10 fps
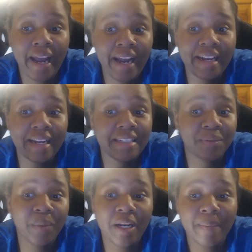and I
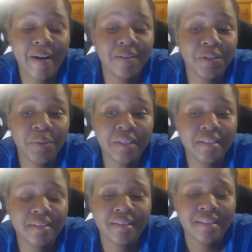just went about
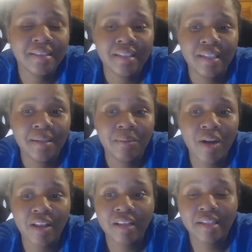doing
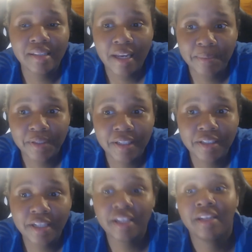probably the same
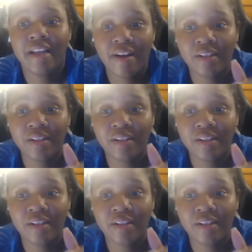stitch, and then now it